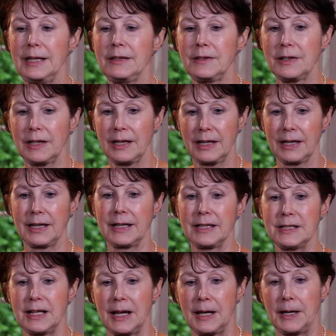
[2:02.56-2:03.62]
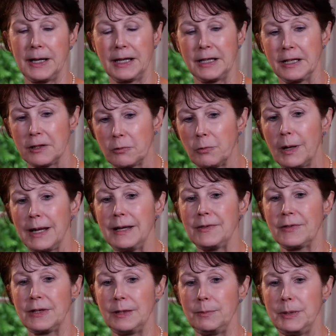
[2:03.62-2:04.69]
it can, and in a way,
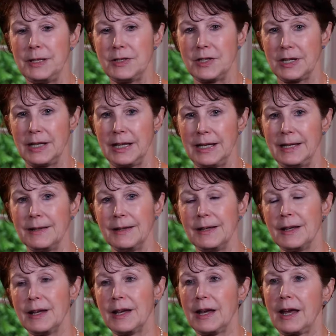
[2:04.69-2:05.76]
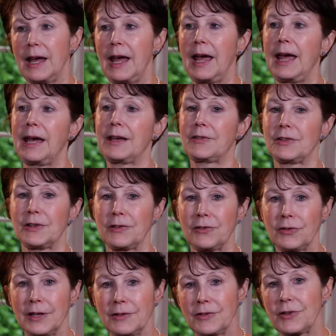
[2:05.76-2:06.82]
CBD has a
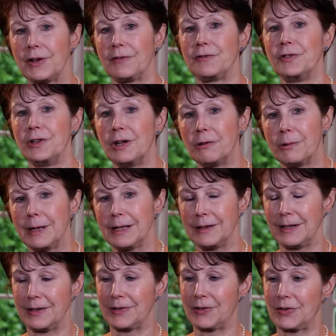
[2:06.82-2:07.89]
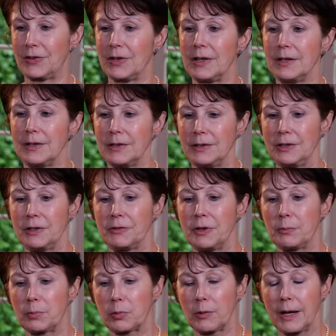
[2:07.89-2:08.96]
sense of knowingness. You know,
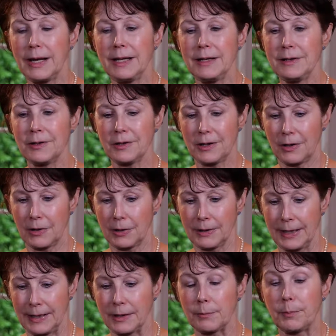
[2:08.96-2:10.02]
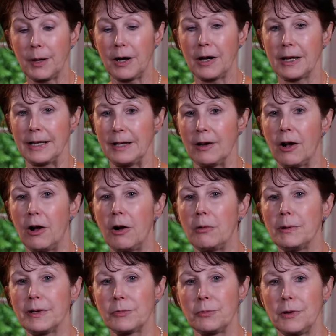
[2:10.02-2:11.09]
the brain and the body
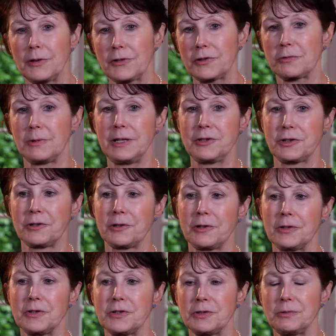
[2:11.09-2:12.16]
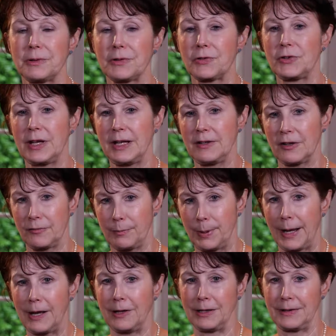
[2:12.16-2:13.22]
always wants to return to a state of
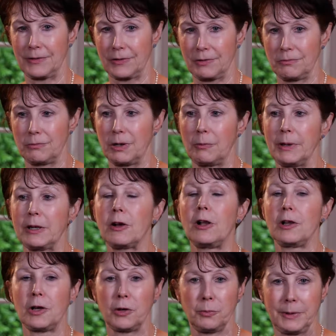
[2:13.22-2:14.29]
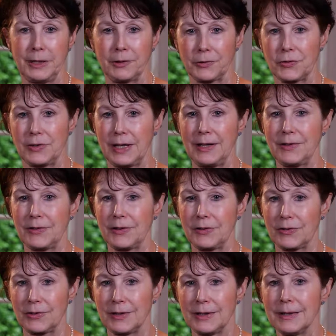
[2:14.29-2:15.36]
balance, what we call
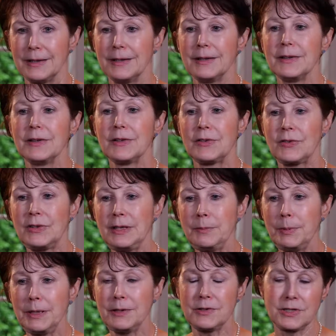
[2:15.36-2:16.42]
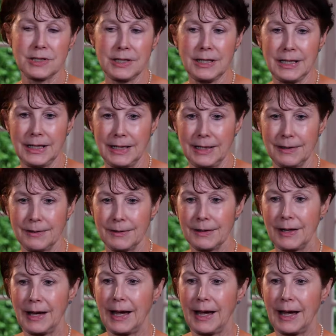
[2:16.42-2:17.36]
homeostasis. CBD,